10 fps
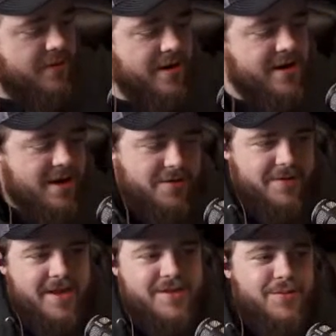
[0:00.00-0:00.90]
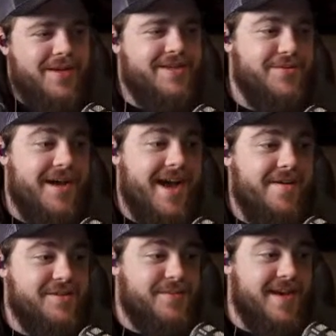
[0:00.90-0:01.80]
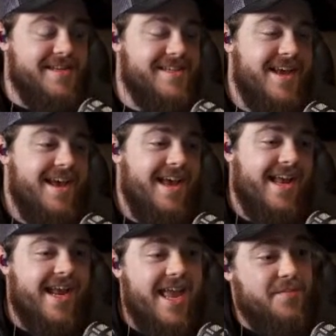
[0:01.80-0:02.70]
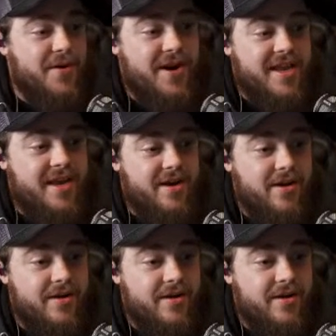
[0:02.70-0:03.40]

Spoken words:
me right now because we do not have space, and I can't put it here.